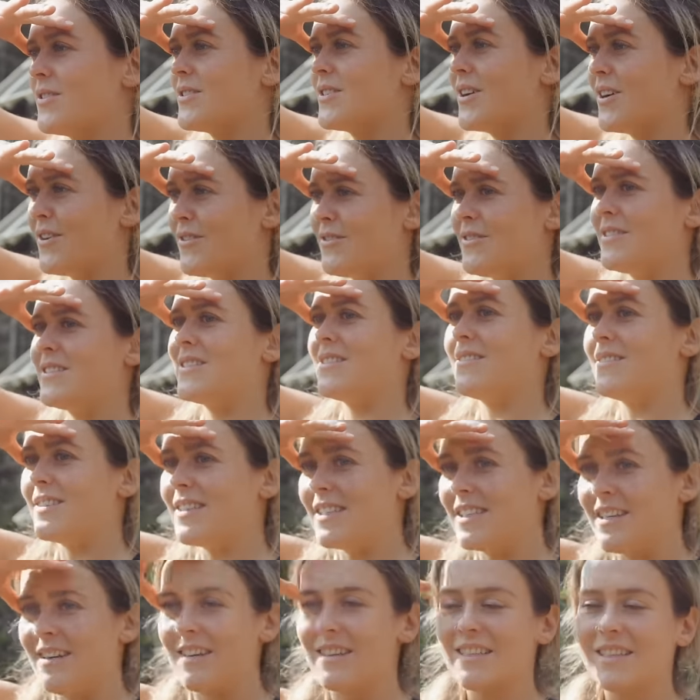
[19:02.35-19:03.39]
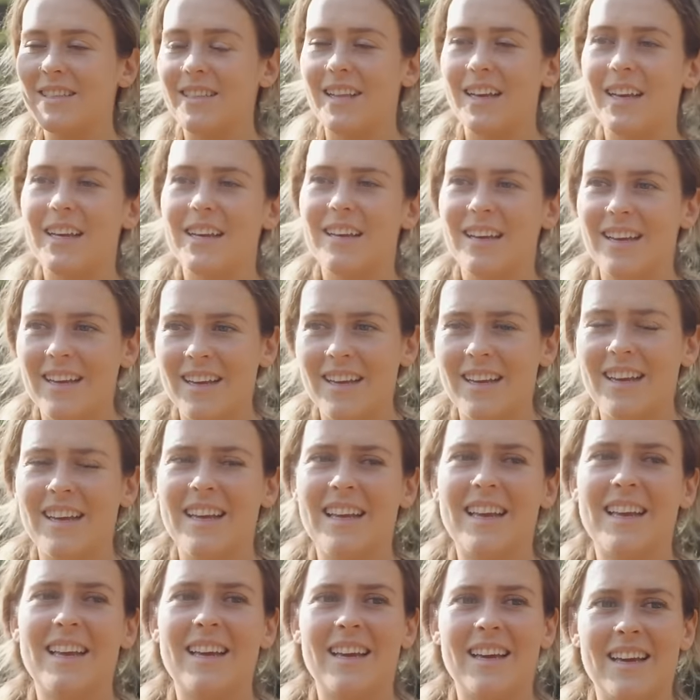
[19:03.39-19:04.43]
surreal to like
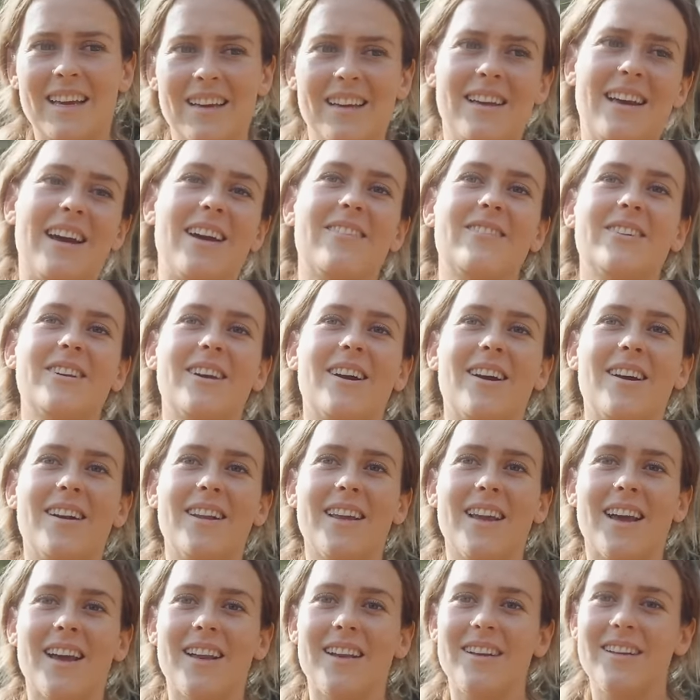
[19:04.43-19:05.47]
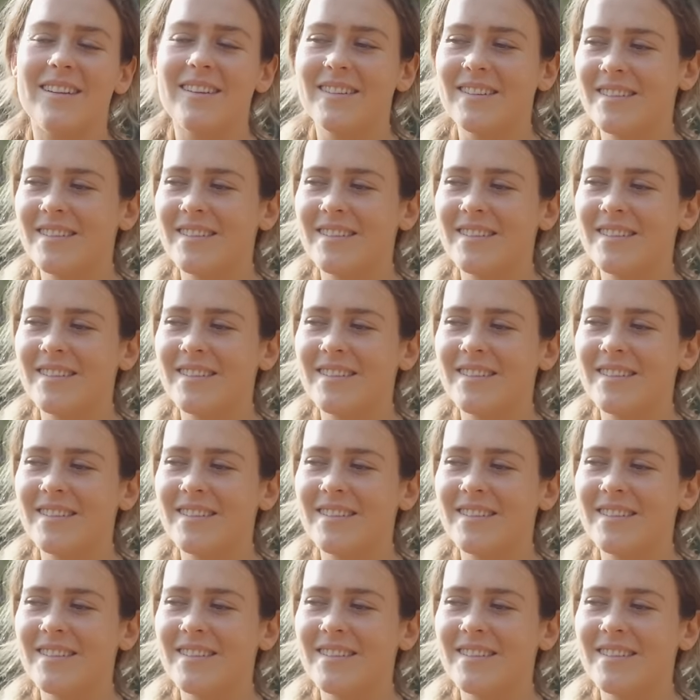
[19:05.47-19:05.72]
have a yard again.